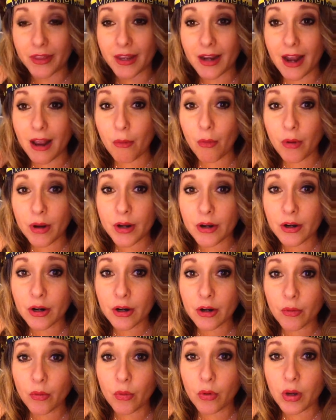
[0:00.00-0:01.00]
Then I
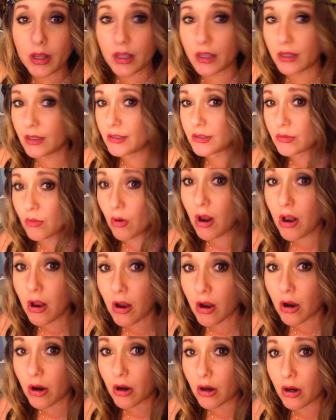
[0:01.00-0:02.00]
wonder what is
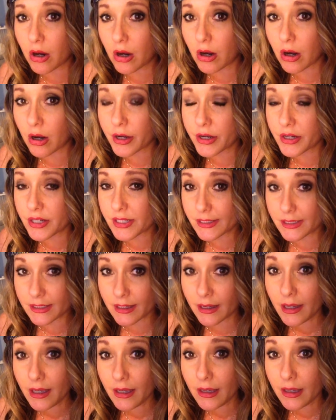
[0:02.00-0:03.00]
wrong. Are you
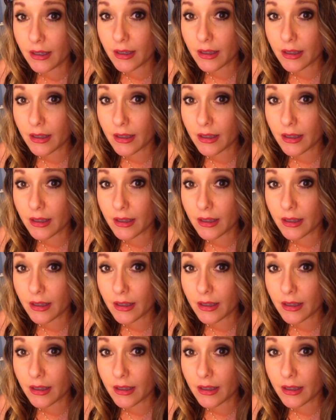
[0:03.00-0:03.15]
sick?